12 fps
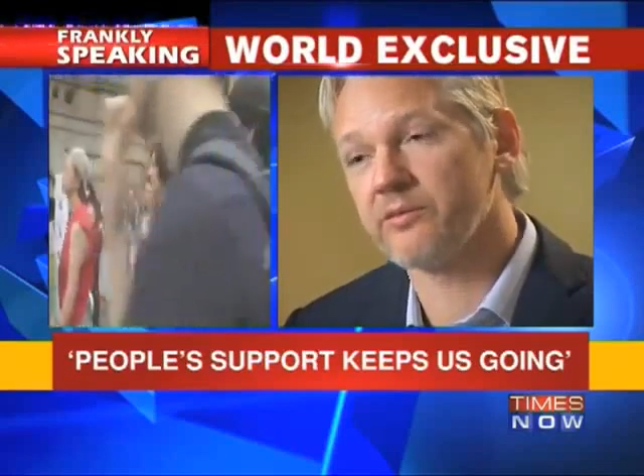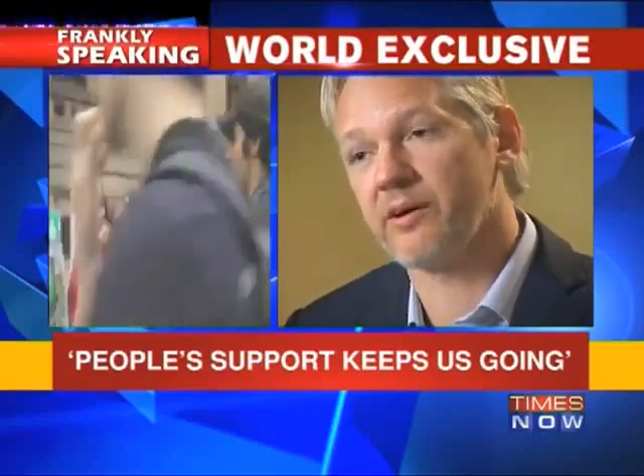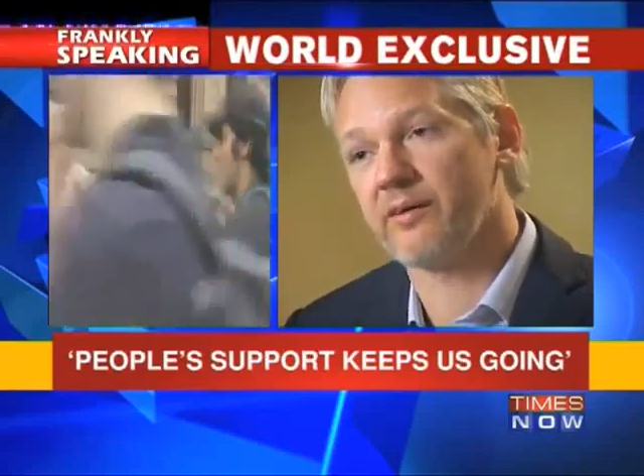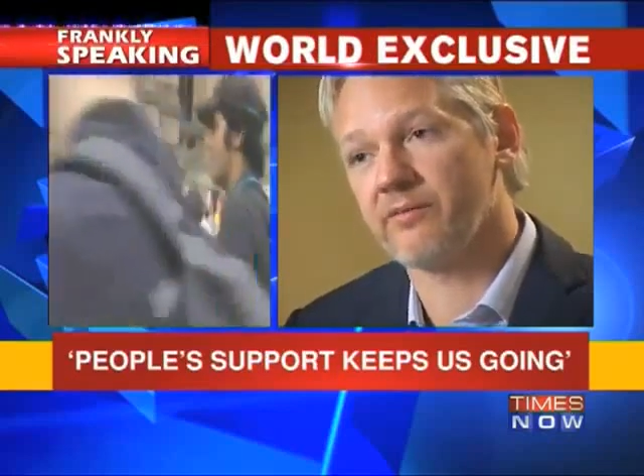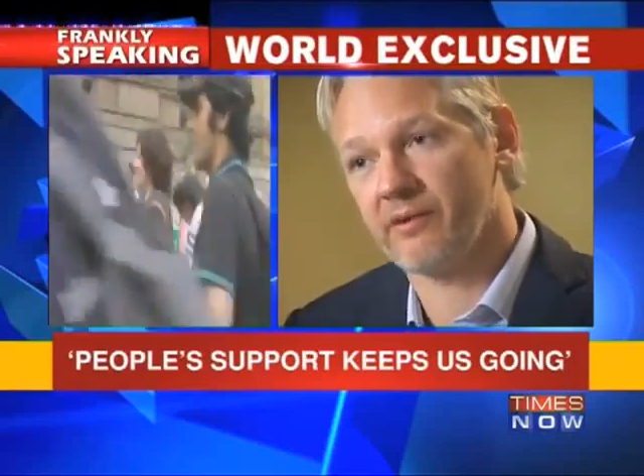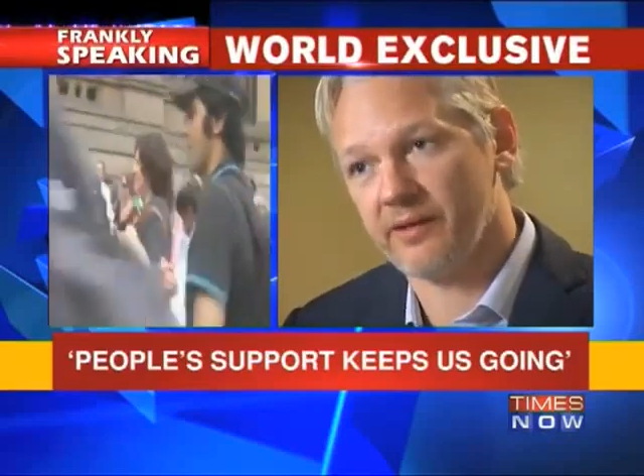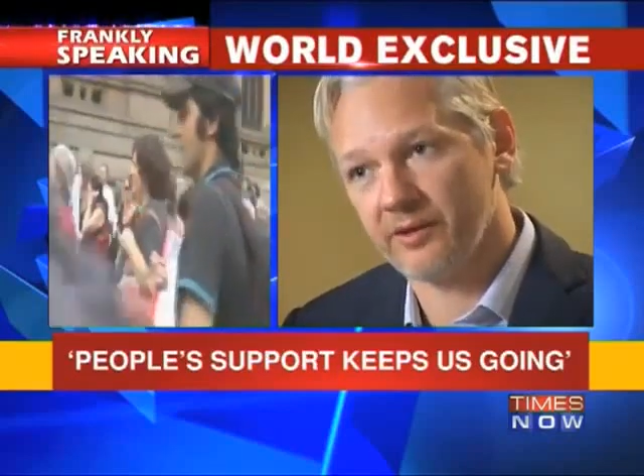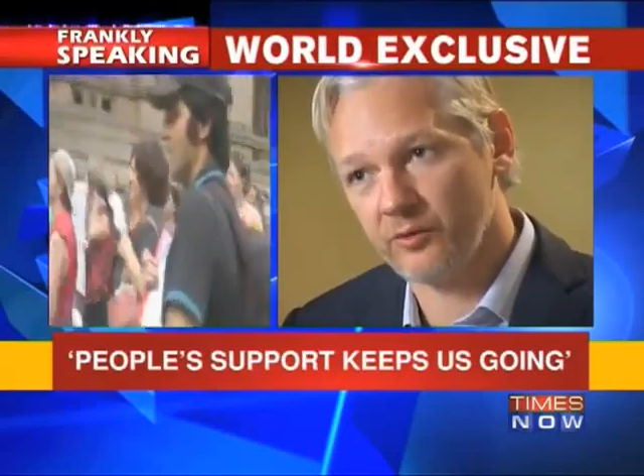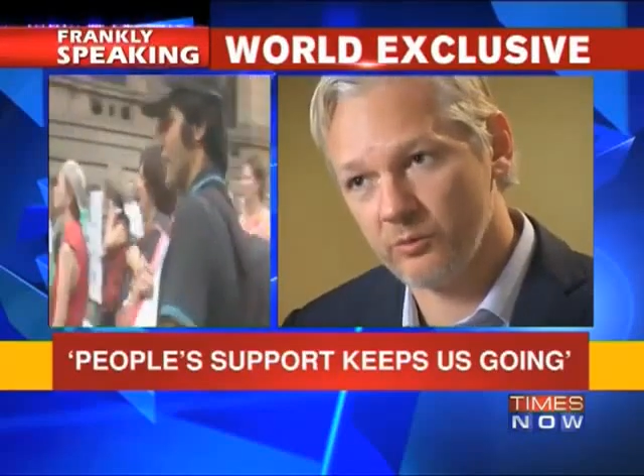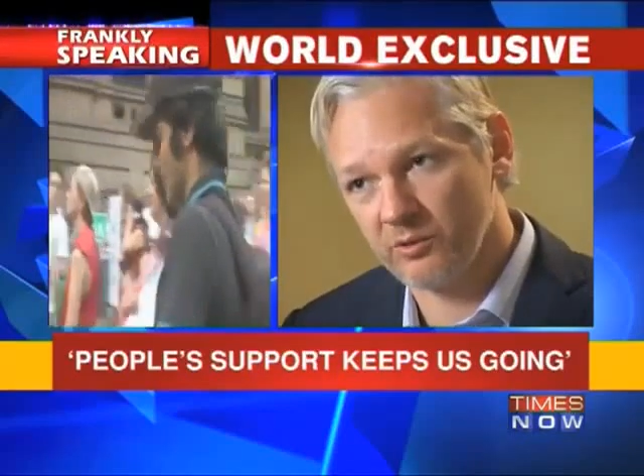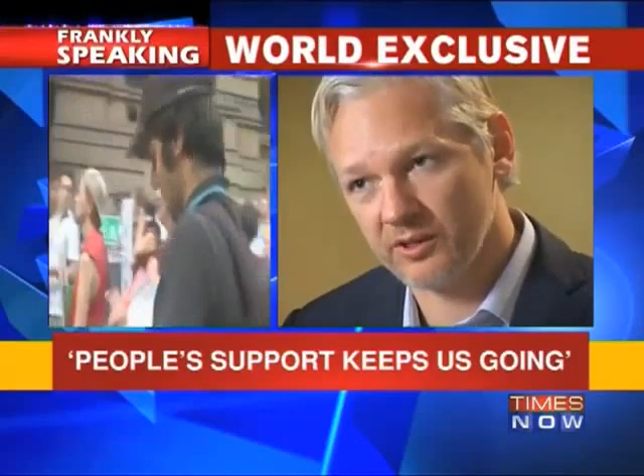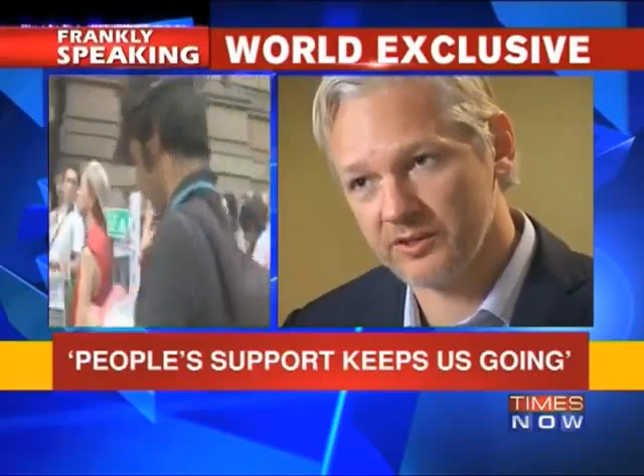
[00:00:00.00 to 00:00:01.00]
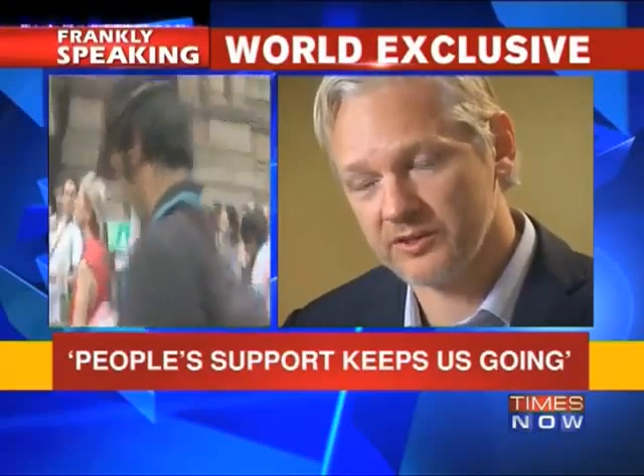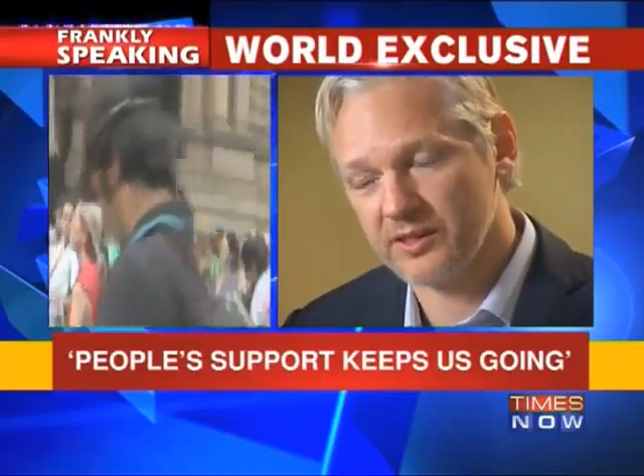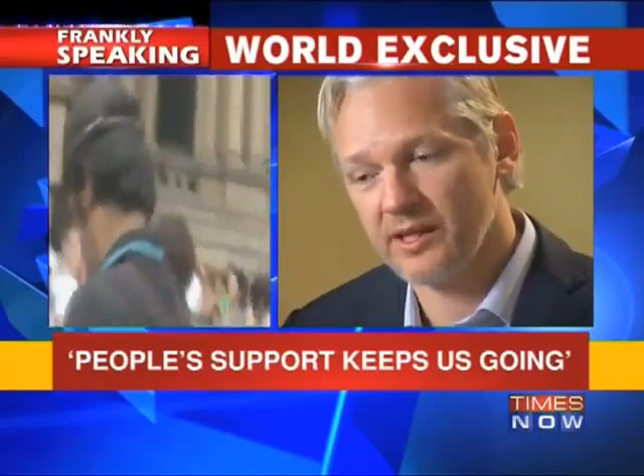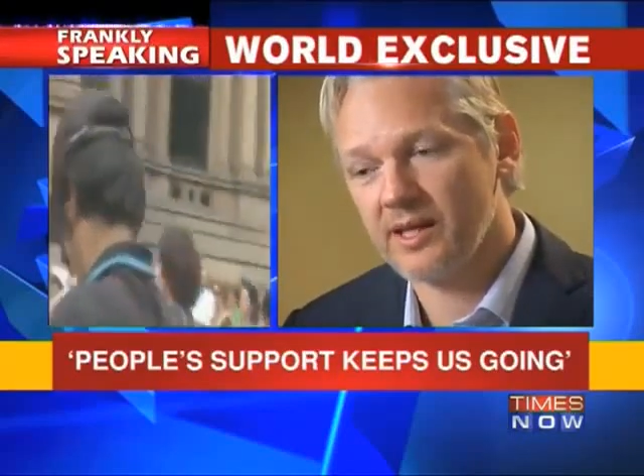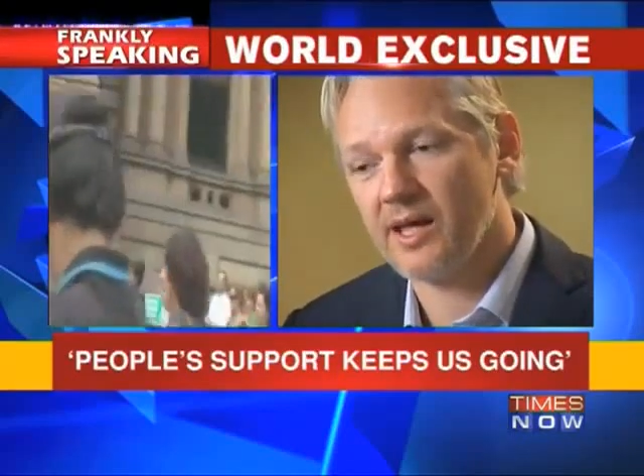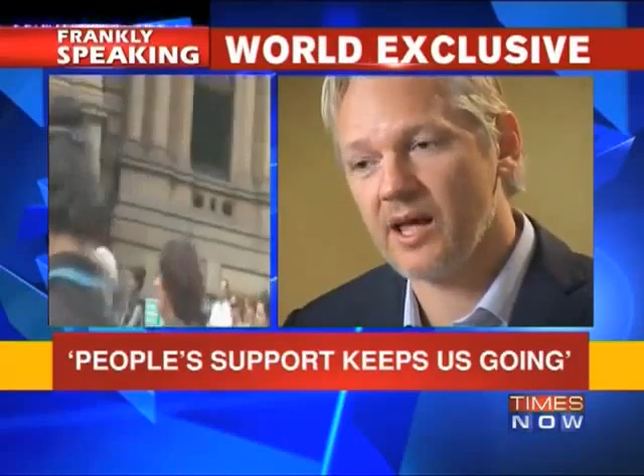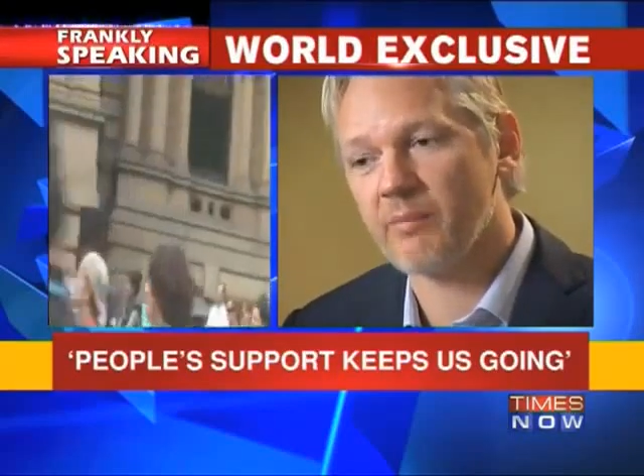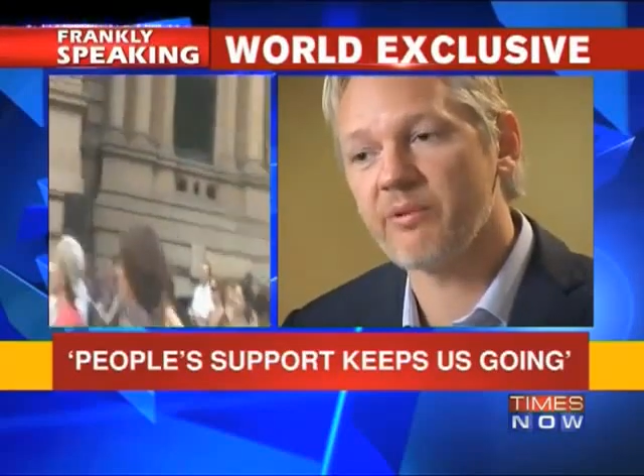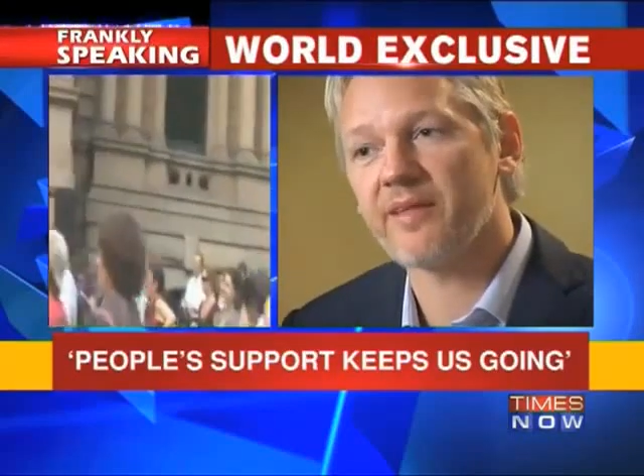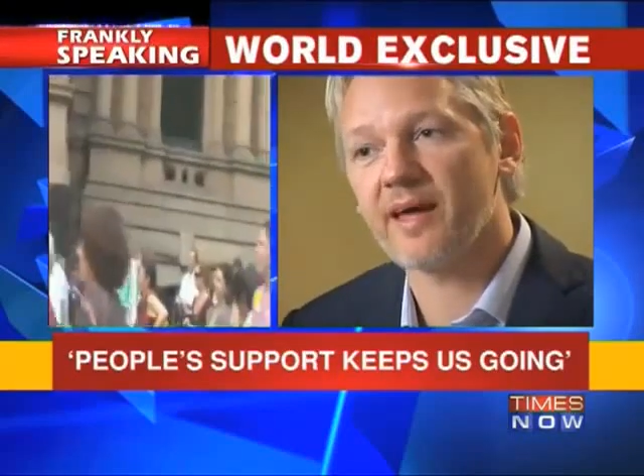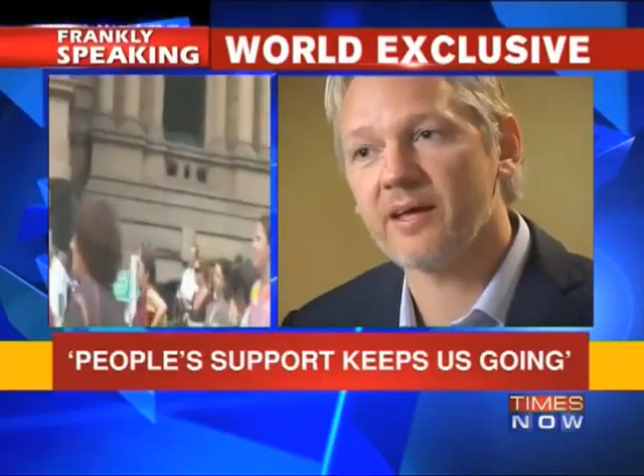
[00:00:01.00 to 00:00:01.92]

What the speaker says: They're very, very numerous, but